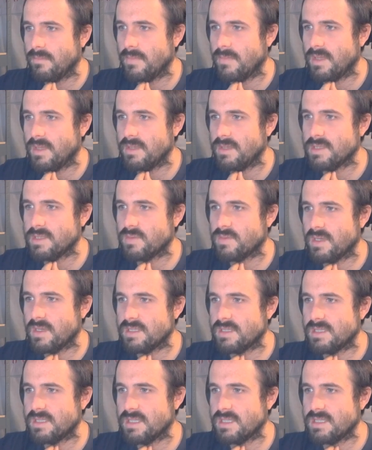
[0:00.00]
This one has
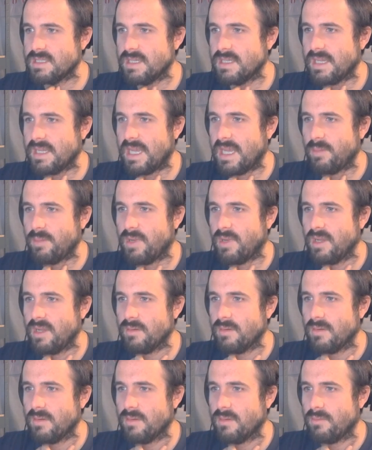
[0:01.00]
16K byte
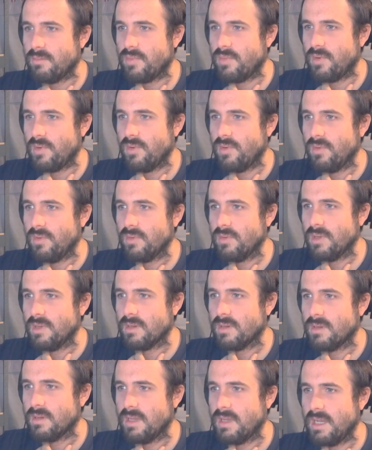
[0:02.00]
prog
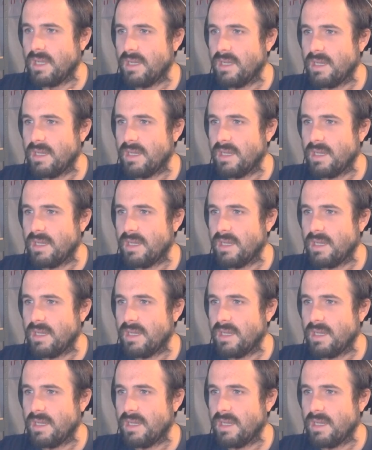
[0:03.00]
and